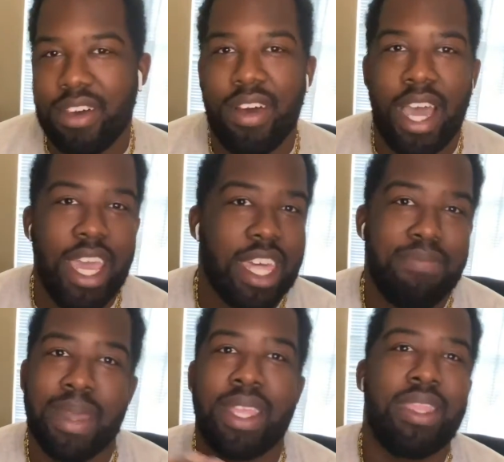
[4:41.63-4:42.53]
so I
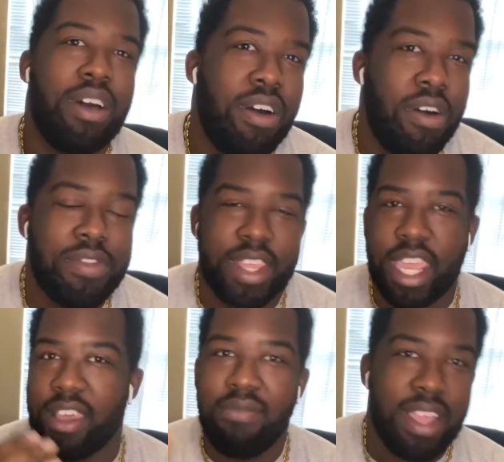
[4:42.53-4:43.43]
expected the whole
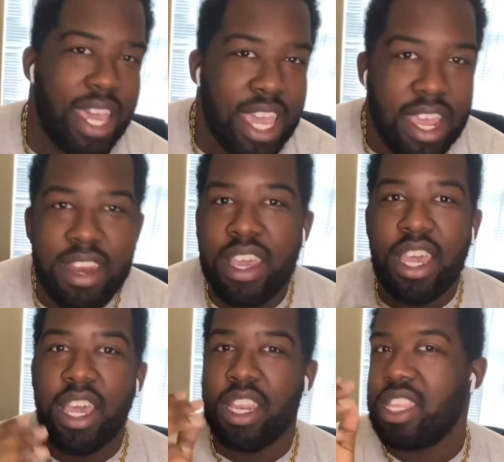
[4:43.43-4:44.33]
Daniel lane,
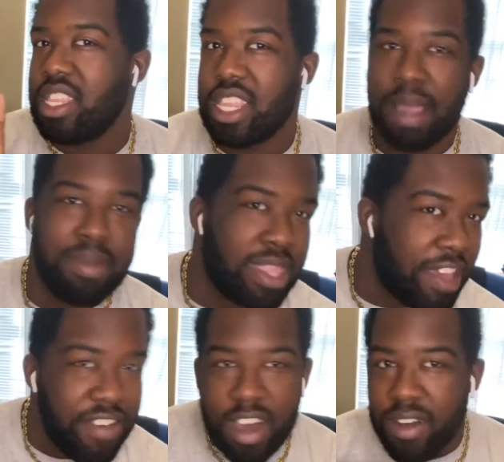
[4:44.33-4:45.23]
Captain
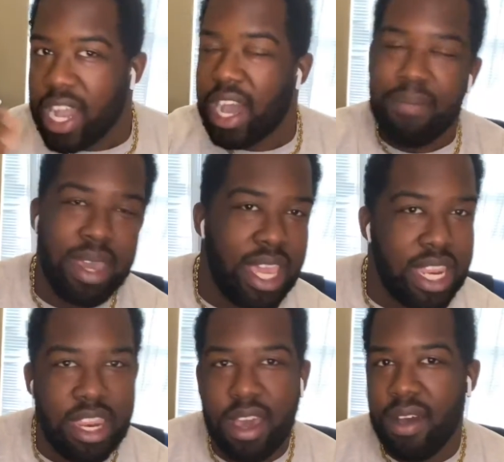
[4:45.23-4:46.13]
Save a Ho
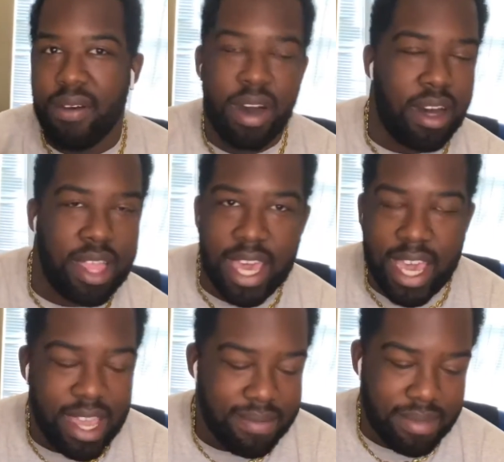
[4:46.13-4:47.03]
comment, no, all
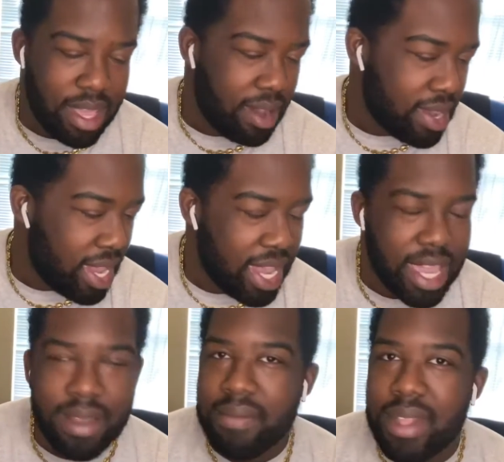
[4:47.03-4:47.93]
that.
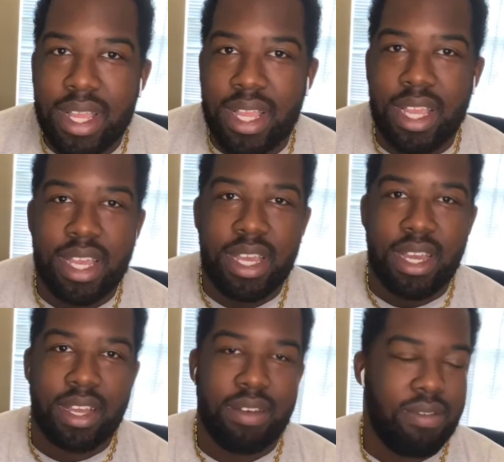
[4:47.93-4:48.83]
Okay
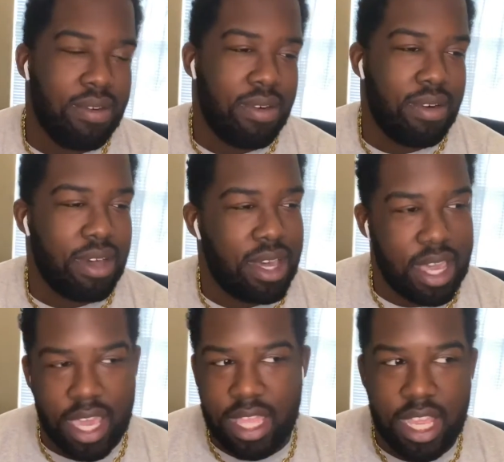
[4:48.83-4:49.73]
cool.
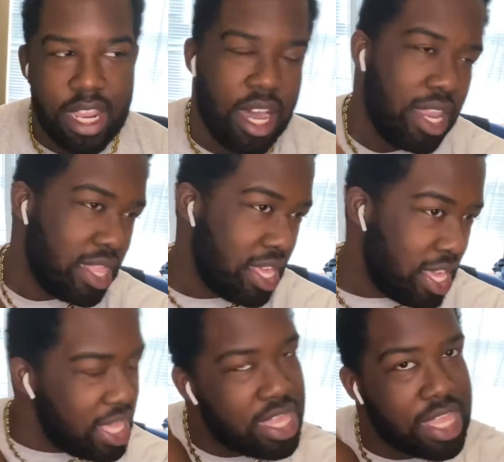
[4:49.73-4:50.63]
And then honestly,
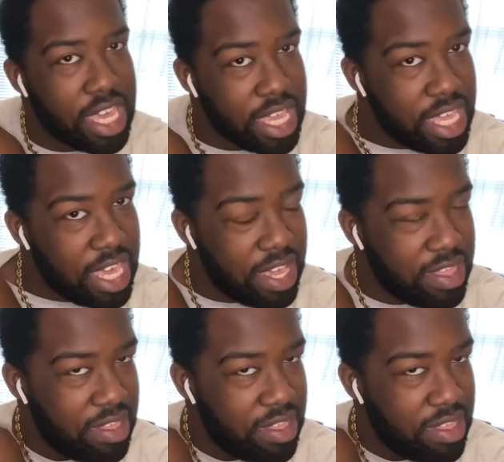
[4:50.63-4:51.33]
his thing,